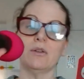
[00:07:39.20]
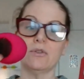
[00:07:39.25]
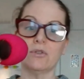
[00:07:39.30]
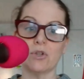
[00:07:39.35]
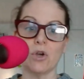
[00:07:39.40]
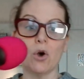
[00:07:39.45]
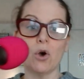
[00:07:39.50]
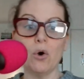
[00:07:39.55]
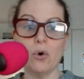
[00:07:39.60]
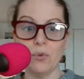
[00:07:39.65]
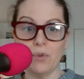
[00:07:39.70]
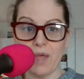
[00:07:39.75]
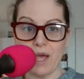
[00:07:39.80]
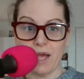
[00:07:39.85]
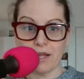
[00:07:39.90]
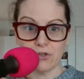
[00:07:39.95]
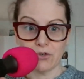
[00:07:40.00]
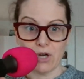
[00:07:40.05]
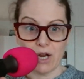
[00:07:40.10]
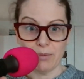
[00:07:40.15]
to hold
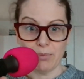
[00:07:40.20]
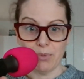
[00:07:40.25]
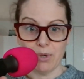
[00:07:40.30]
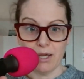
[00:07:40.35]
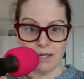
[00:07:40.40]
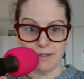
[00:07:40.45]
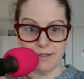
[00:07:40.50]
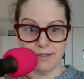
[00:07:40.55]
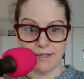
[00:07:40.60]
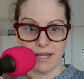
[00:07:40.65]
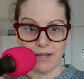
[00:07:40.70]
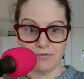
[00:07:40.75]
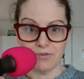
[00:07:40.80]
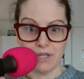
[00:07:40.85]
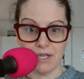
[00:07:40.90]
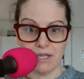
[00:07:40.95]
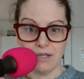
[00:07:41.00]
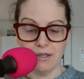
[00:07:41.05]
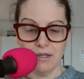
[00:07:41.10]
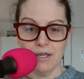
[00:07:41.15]
that tripod
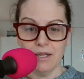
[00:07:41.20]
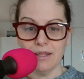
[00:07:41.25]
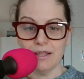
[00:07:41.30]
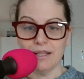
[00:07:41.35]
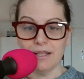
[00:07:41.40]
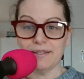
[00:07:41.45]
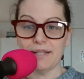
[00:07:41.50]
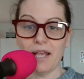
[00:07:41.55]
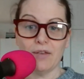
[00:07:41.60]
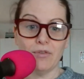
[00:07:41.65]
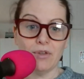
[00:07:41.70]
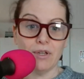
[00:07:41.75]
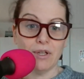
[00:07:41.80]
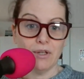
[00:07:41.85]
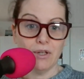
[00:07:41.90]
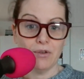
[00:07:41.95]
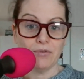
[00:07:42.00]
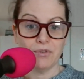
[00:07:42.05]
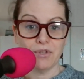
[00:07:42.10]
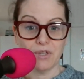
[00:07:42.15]
safely, that's heavy
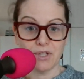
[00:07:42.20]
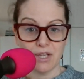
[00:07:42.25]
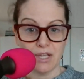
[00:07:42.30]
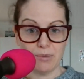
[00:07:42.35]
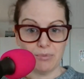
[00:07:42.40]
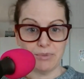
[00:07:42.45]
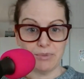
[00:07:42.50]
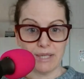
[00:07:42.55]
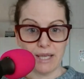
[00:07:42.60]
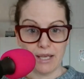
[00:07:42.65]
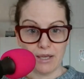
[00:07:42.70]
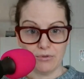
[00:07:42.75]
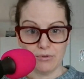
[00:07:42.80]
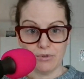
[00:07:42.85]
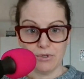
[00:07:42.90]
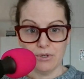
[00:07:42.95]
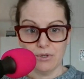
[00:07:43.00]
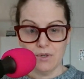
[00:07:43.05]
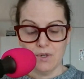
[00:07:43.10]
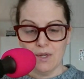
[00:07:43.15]
enough to keep
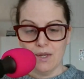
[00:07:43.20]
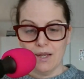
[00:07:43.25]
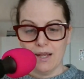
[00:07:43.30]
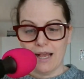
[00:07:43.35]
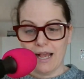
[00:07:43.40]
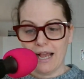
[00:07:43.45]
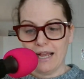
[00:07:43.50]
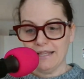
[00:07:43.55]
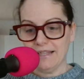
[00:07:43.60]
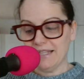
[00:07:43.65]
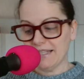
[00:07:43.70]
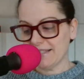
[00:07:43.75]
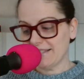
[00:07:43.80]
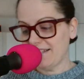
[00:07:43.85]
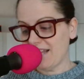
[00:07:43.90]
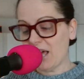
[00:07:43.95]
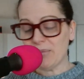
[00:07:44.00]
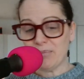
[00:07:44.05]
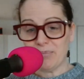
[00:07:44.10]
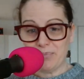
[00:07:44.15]
down, and that's
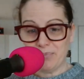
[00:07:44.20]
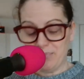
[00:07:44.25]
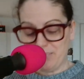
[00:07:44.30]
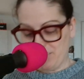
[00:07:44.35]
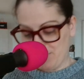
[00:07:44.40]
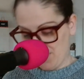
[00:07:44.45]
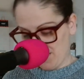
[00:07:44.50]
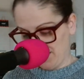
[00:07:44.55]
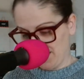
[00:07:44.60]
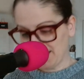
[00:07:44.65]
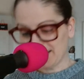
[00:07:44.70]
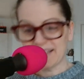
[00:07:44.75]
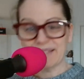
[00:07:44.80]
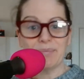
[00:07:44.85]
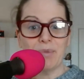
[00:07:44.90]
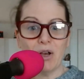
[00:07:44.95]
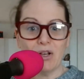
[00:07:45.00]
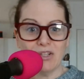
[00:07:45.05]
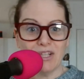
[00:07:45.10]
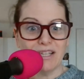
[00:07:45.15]

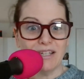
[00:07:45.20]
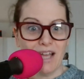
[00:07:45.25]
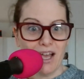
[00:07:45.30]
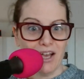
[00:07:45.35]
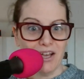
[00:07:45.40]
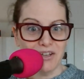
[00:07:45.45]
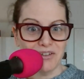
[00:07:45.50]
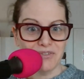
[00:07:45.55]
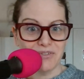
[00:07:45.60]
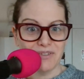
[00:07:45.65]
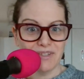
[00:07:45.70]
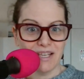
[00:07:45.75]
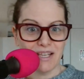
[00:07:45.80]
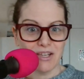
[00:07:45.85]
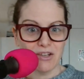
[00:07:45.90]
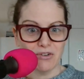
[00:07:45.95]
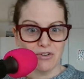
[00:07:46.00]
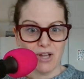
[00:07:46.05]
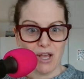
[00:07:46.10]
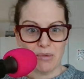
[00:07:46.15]
small enough that
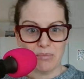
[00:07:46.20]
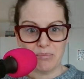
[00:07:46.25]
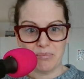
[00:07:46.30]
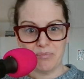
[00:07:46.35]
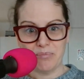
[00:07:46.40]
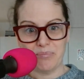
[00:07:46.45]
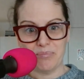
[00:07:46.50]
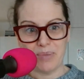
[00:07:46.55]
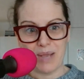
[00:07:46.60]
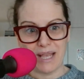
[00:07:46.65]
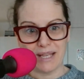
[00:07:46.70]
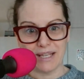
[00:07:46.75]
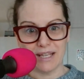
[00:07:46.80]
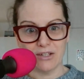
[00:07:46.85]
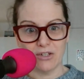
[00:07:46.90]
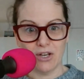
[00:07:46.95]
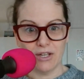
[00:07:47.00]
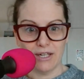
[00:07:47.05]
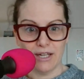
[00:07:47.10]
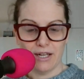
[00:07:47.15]
you're not
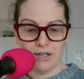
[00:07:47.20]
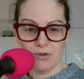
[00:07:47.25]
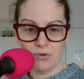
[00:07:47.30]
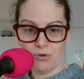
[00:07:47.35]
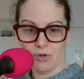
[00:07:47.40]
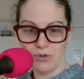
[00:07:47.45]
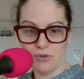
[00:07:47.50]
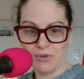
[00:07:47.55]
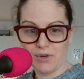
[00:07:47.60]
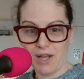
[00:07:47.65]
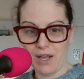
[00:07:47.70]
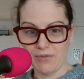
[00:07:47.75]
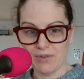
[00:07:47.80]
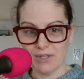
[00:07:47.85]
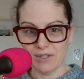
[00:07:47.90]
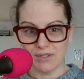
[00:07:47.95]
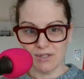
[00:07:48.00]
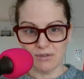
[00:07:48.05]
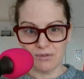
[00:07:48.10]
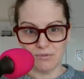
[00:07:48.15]
banging on it or
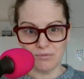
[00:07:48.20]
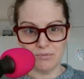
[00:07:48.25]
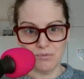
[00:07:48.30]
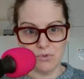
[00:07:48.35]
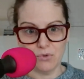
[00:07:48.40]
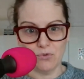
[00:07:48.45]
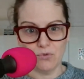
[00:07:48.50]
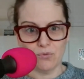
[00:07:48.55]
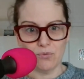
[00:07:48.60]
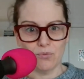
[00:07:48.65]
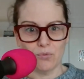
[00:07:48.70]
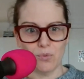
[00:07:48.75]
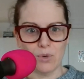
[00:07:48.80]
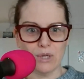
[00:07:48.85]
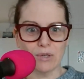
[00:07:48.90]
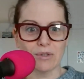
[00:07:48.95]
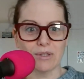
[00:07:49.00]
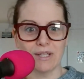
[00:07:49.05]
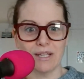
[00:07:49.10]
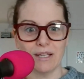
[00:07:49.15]
having to move
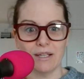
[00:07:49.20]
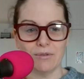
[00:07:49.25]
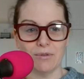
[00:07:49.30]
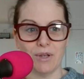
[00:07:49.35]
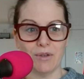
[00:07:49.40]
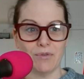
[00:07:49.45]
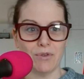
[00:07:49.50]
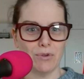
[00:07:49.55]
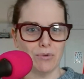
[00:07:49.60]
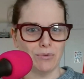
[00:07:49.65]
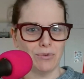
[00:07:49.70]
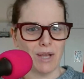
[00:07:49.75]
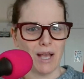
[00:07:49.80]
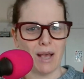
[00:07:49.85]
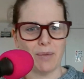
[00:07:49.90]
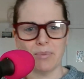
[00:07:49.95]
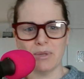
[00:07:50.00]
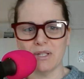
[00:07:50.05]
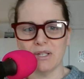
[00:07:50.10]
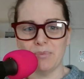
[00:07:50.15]
weirdly if you
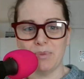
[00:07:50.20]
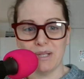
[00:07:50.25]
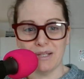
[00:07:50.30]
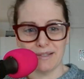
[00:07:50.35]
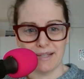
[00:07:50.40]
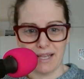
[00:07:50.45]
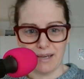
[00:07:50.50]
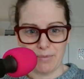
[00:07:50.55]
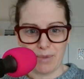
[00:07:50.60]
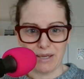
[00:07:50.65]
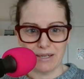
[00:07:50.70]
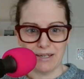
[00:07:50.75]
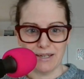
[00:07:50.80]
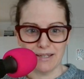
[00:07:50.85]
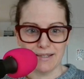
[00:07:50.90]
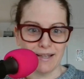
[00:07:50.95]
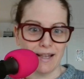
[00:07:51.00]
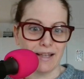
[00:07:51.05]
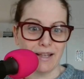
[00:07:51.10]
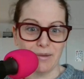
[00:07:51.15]
happen to be as animated
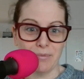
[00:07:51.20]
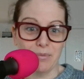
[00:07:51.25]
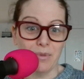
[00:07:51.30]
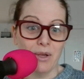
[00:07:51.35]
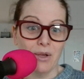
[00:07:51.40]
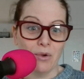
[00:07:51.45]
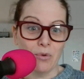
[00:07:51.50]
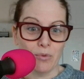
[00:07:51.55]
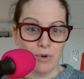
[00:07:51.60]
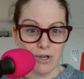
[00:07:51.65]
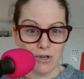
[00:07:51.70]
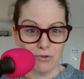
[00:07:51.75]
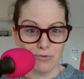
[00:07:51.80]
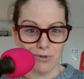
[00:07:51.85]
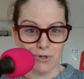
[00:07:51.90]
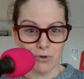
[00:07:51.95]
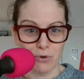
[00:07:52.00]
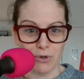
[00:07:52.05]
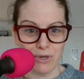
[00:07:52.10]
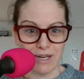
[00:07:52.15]
as I am when you're
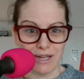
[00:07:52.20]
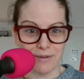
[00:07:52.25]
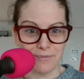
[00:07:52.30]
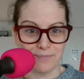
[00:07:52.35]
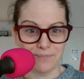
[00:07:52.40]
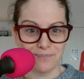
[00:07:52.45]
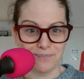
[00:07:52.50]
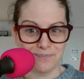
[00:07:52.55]
recording.